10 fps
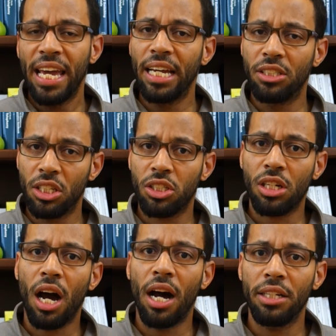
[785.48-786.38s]
It's just
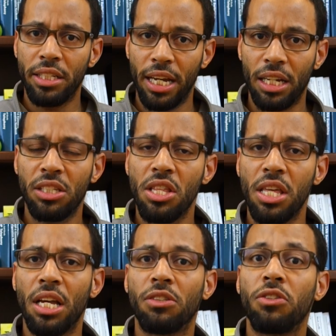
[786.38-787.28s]
context and
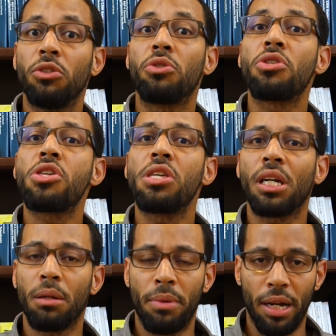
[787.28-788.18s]
things for you to
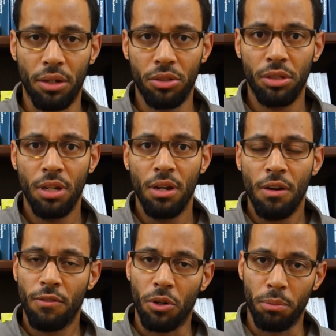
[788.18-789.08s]
think about
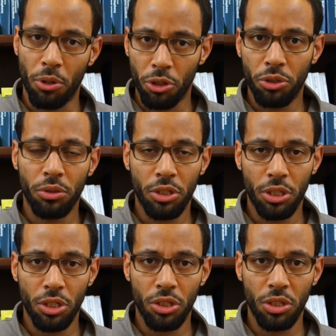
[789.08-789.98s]
for personal
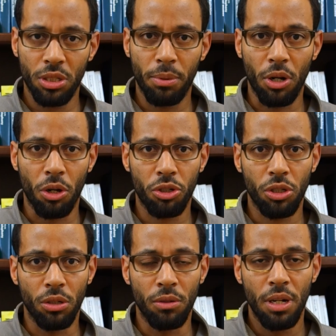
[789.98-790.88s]
decisions, but
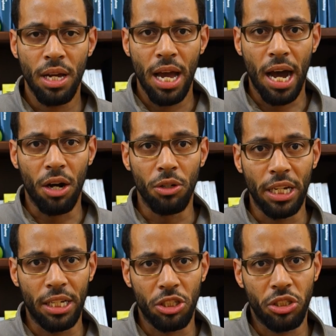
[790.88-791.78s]
also how
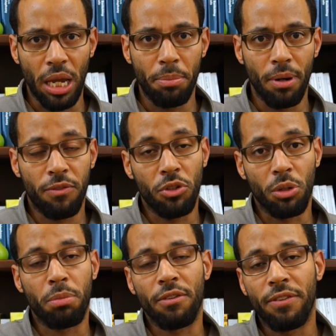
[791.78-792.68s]
it could shape up for
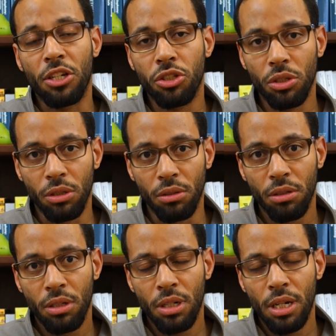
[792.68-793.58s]
your professional
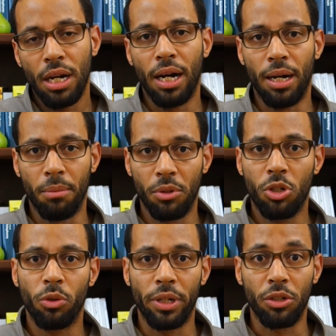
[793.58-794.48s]
um,
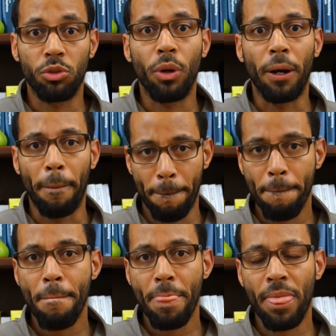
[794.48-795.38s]
career as well.
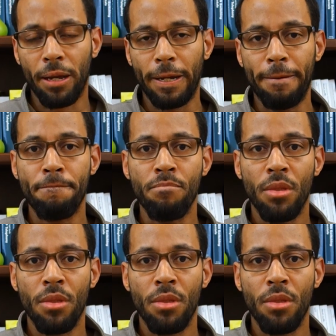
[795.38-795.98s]
Okay.